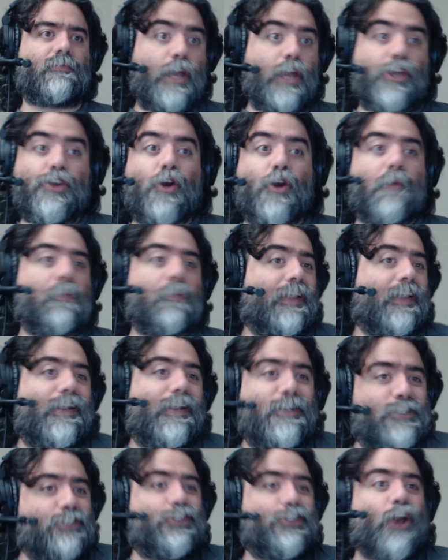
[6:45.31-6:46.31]
Your
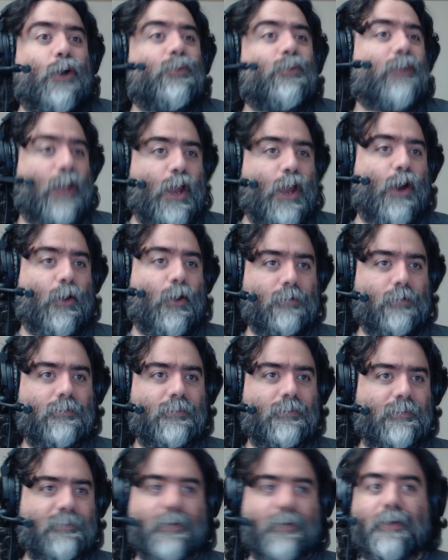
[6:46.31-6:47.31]
players don't know,
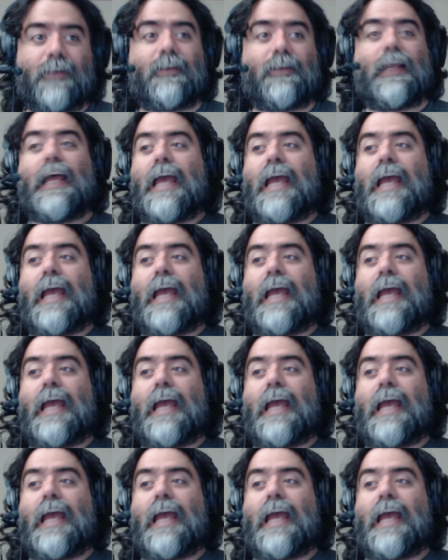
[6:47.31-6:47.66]
right?